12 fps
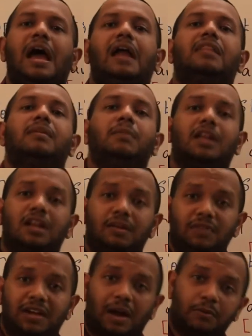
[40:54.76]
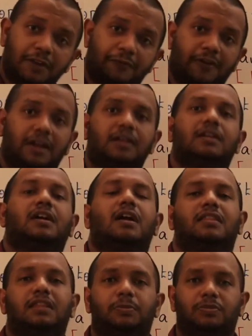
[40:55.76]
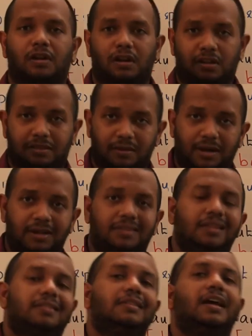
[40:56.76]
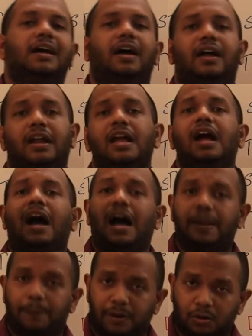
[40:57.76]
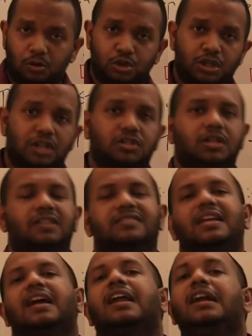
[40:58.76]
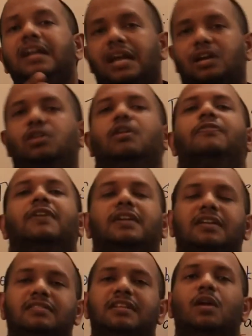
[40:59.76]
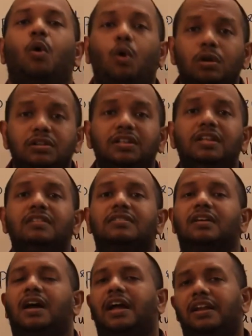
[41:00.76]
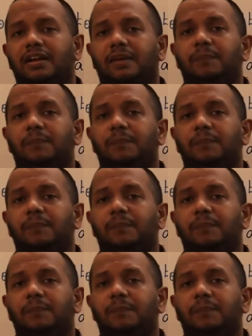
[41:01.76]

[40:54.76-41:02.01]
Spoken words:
And similarly we have different concepts. Resonance is there, hyperconjugation is there, inductive effect is there, all these, and